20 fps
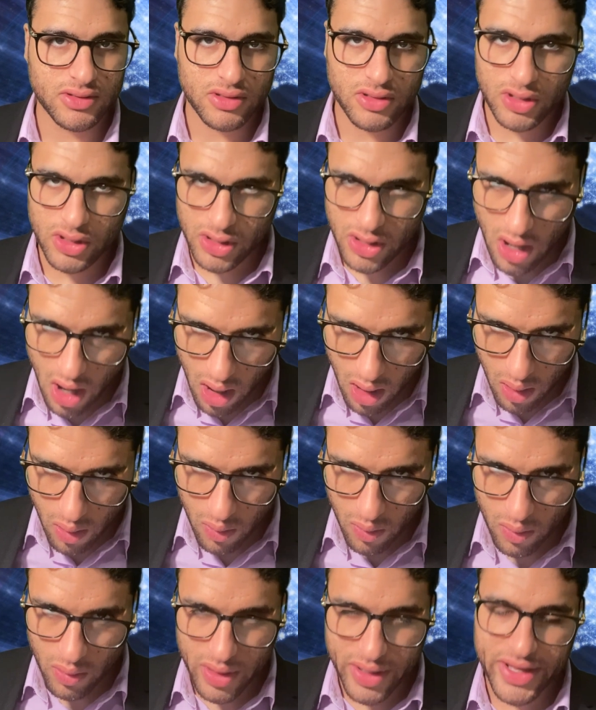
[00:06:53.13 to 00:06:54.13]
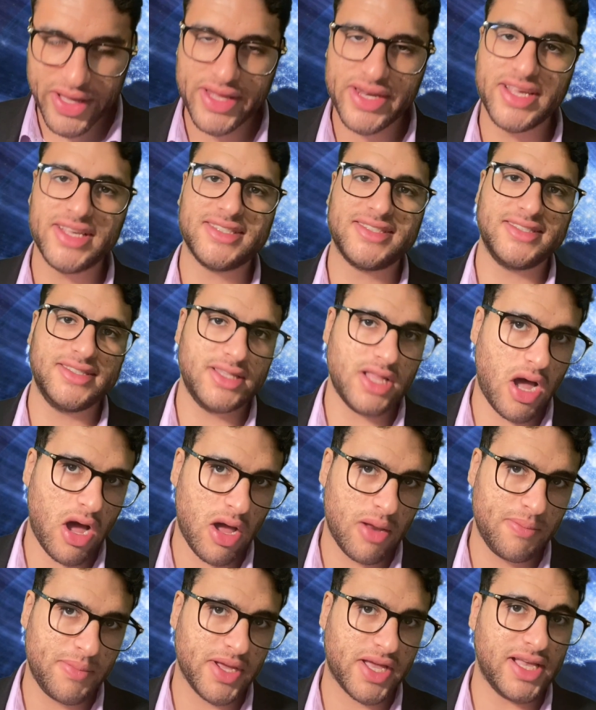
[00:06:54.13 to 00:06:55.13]
No, it is
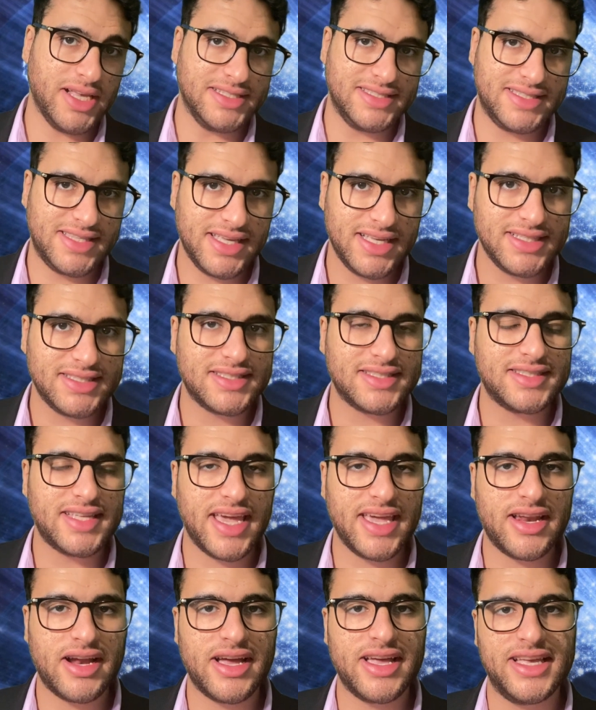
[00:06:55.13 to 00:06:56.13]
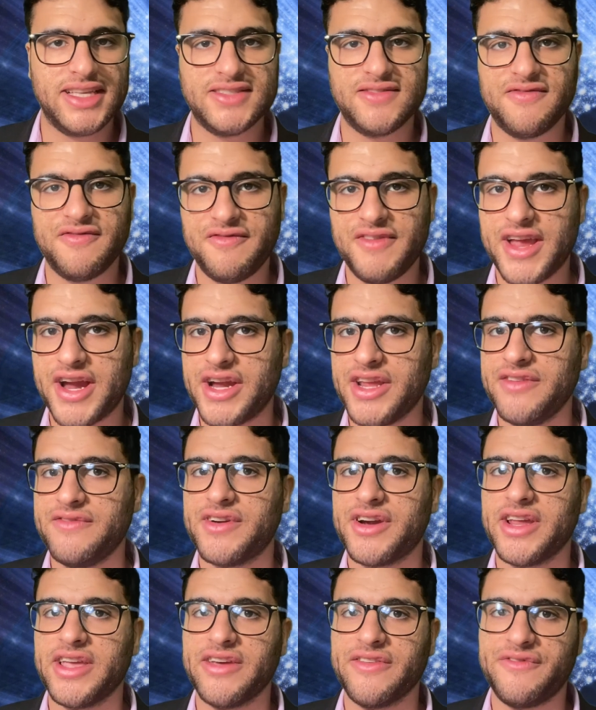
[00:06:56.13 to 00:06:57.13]
not, because this data is very,
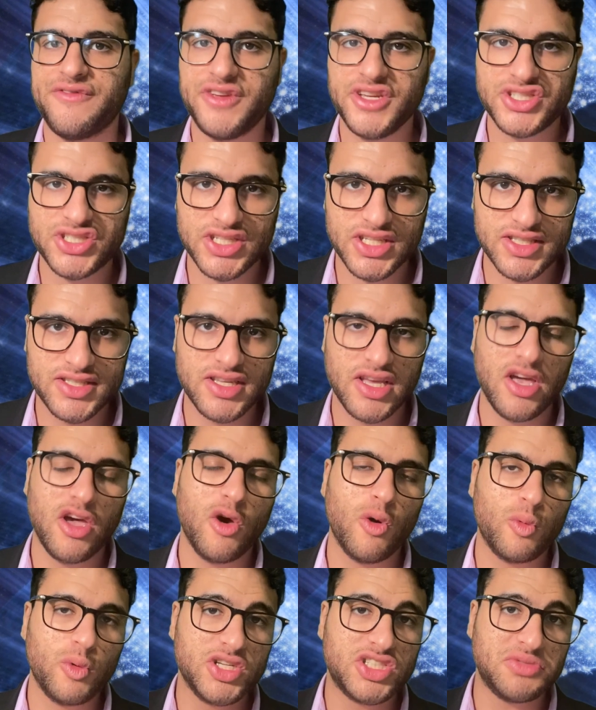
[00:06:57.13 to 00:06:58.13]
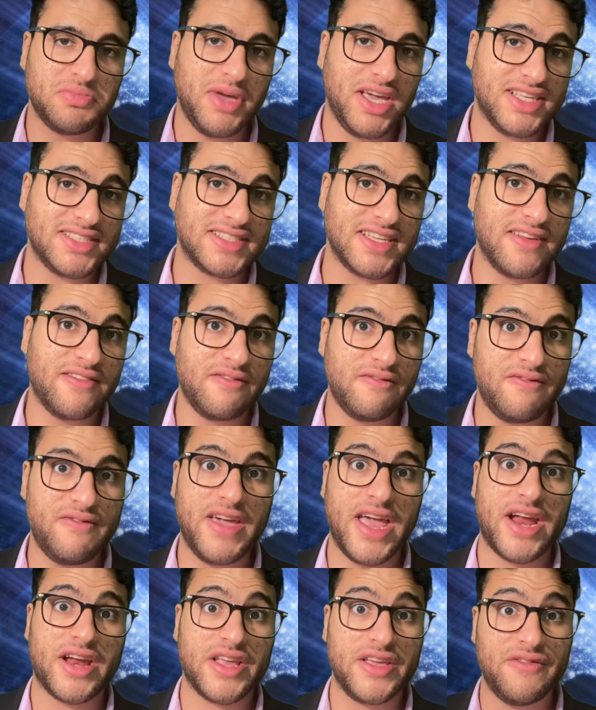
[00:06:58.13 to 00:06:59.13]
very efficient, which makes it
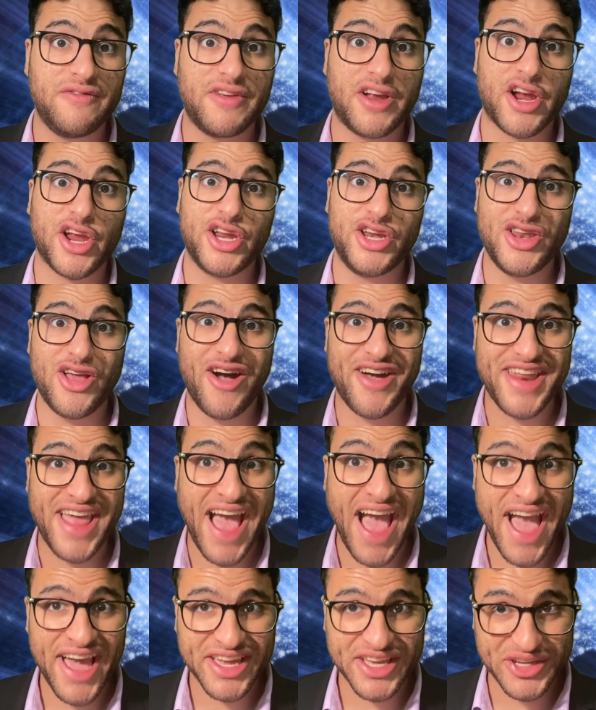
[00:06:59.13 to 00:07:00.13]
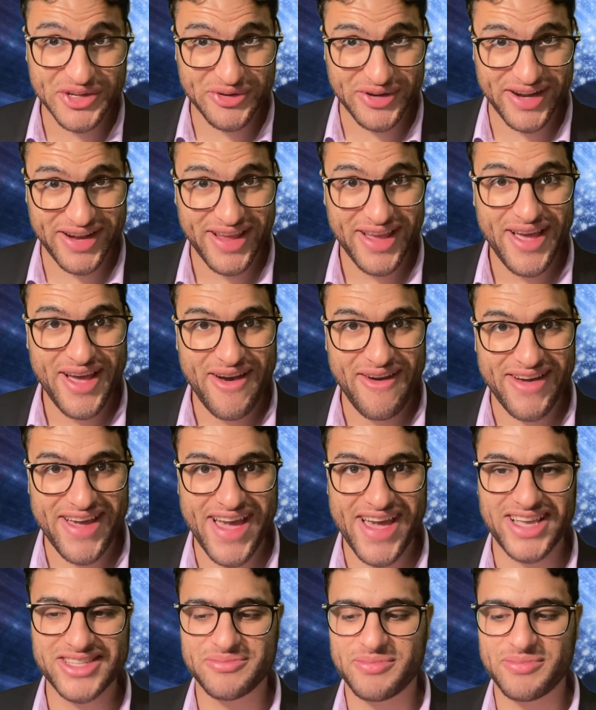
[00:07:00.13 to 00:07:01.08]
very, very not accurate. Okay, guys,